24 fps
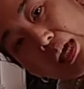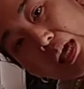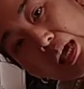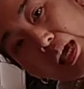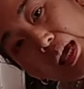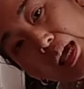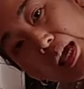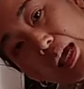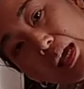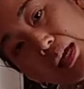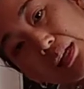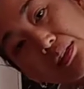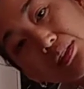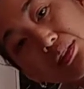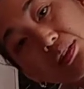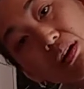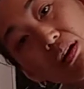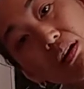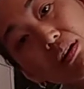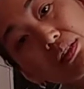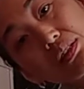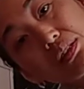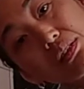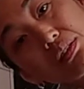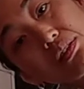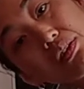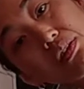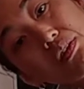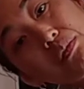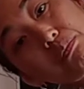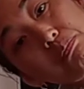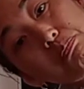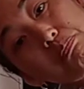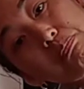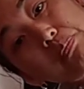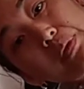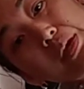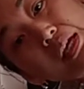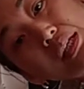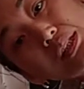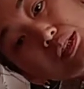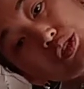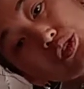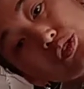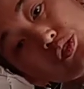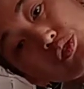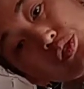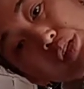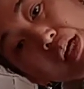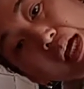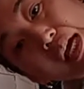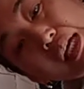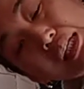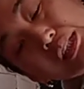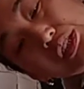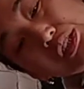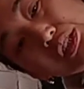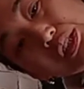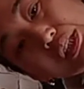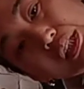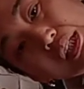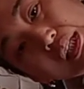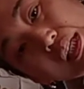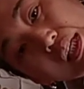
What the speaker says: And the big stretch